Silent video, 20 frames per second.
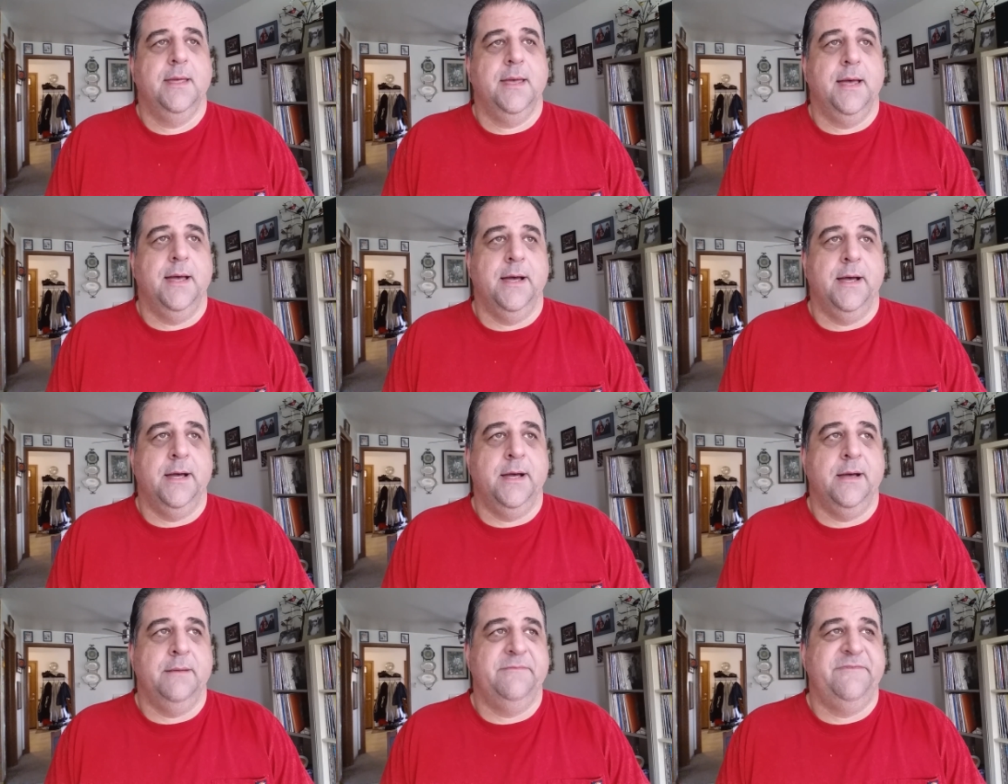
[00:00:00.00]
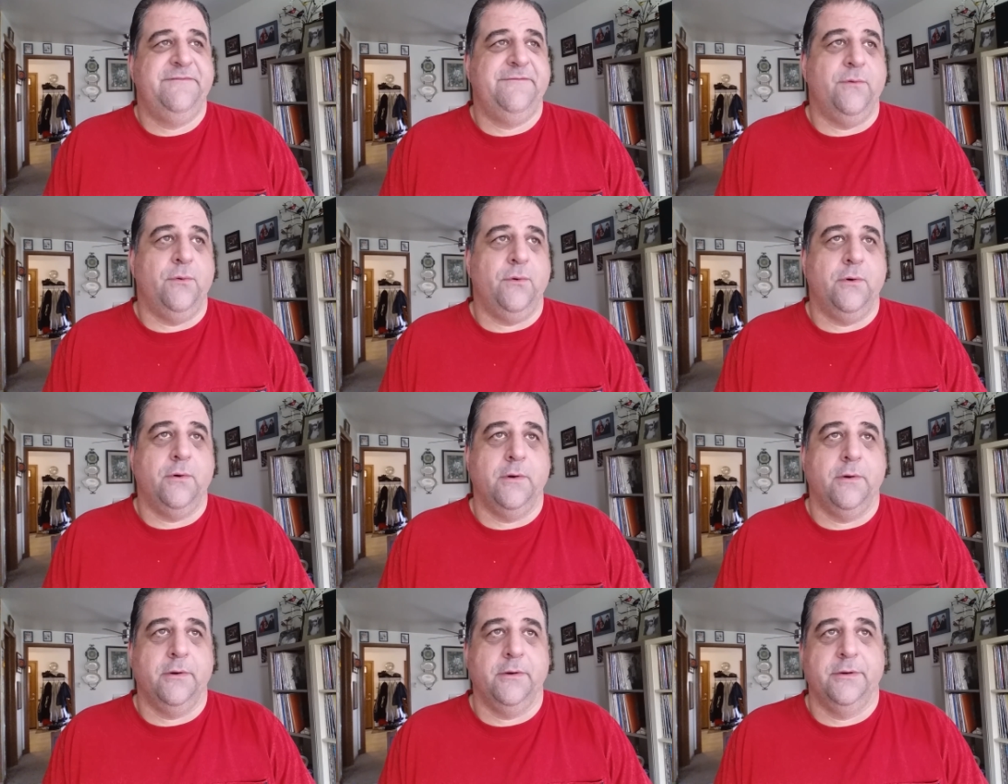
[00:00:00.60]
um,
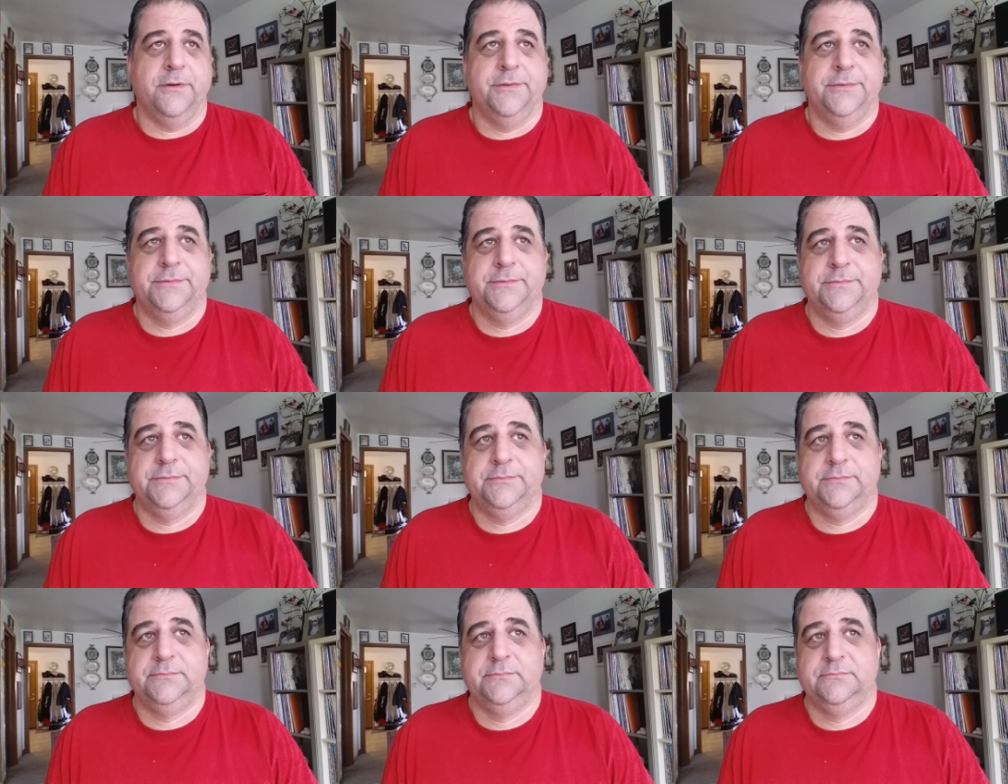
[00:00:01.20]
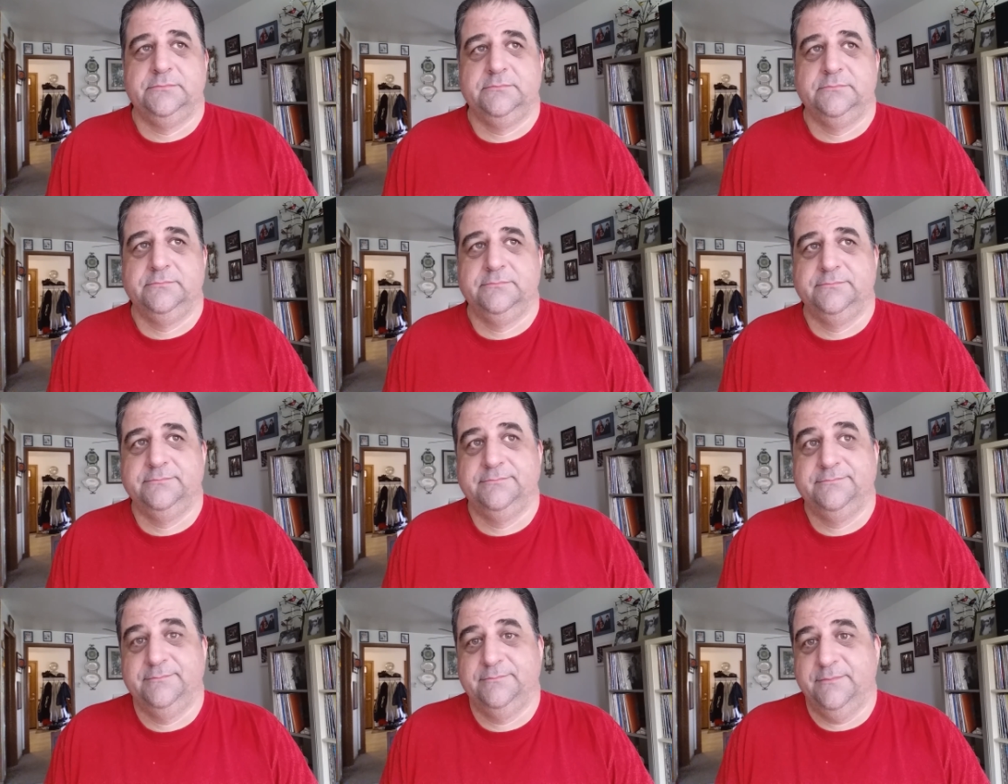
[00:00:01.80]
for
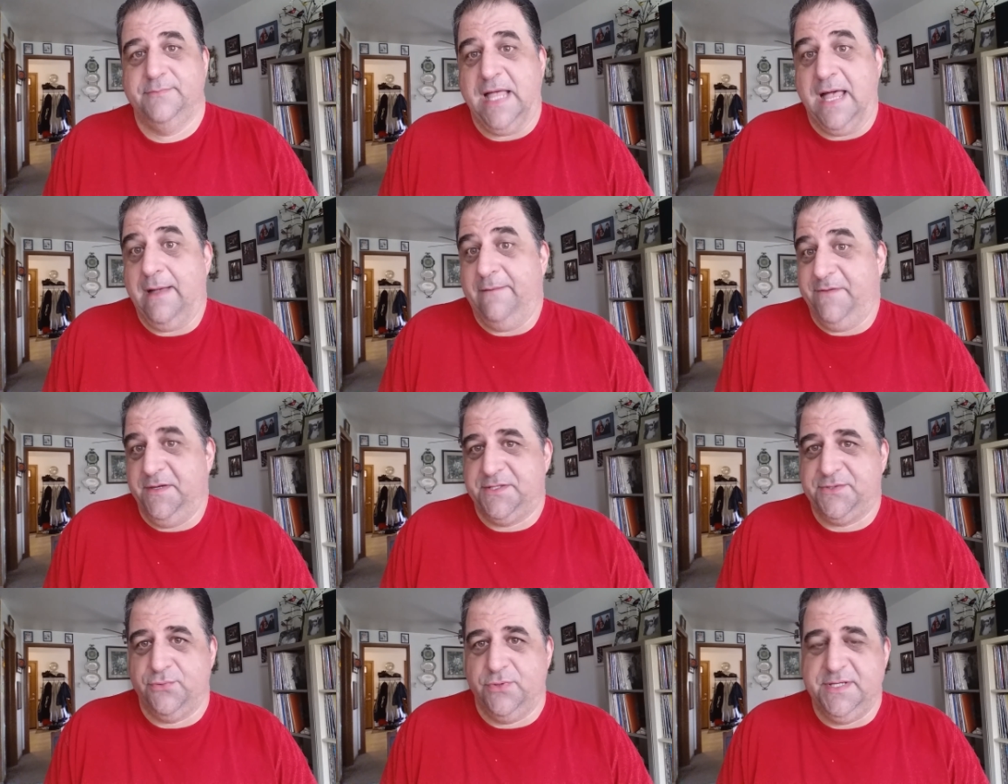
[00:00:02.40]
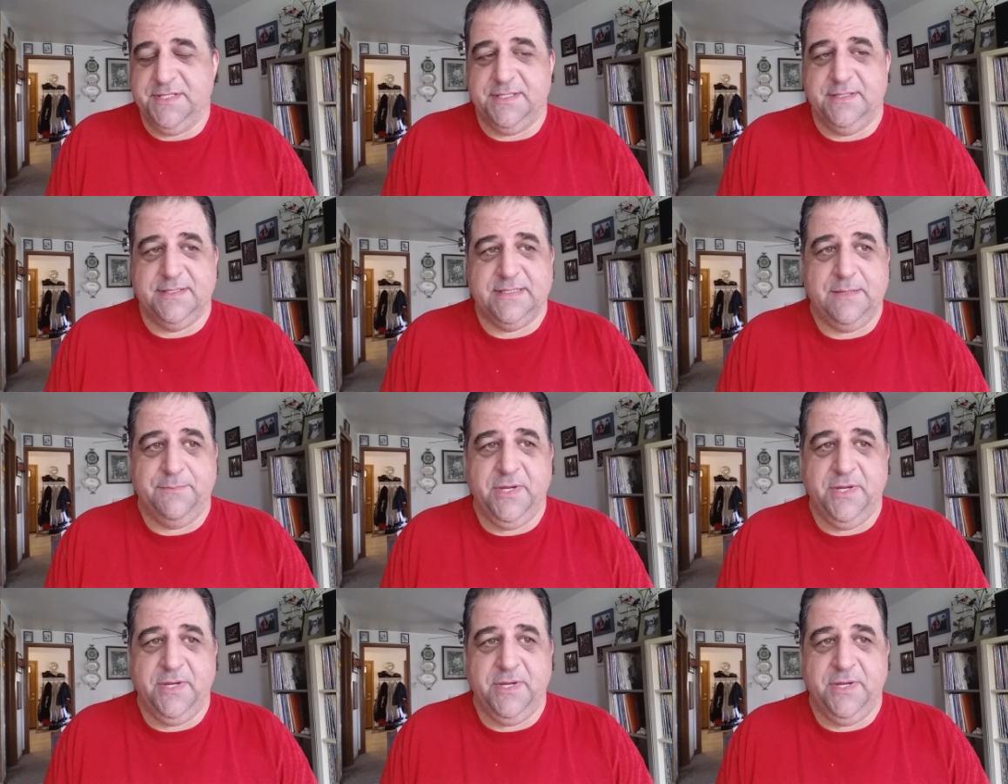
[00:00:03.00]
obvious reasons.